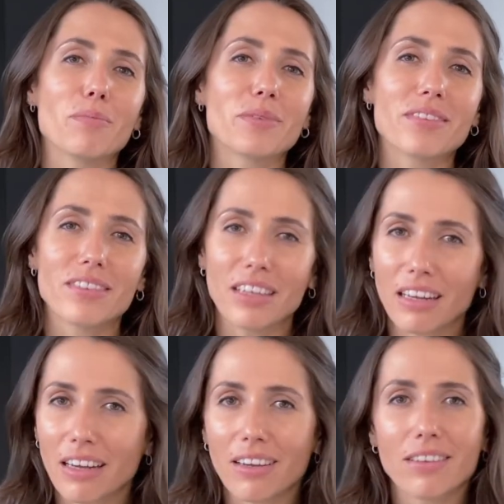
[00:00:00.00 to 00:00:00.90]

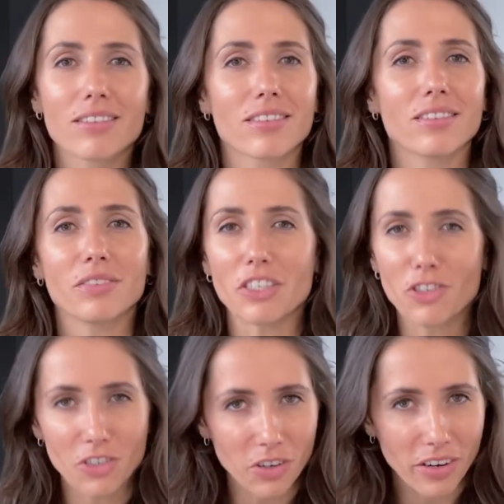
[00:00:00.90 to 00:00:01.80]
sitting, sort of
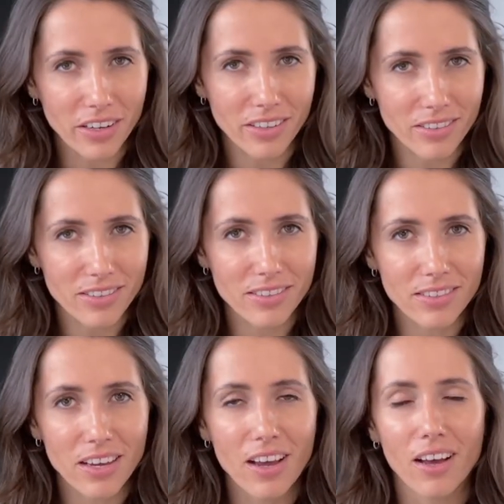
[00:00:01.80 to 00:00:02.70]

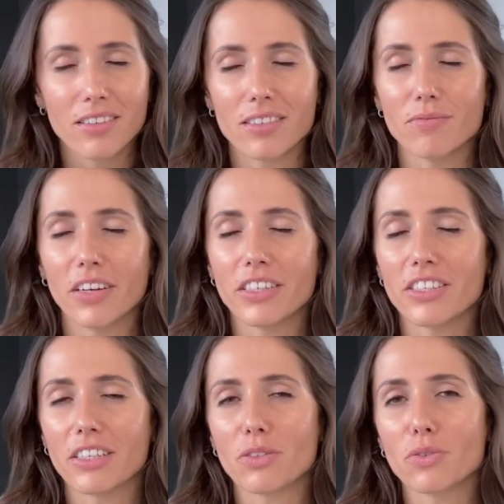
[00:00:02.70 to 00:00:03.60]
endurance, some very
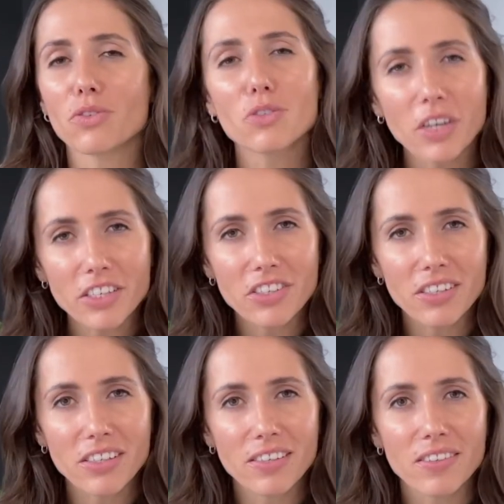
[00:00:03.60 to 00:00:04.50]
gentle
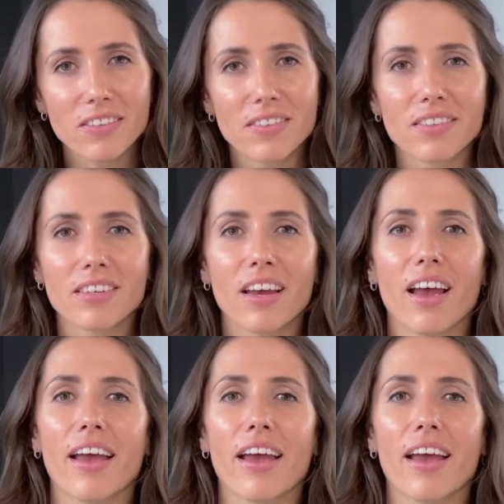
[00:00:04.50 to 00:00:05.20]
stretches.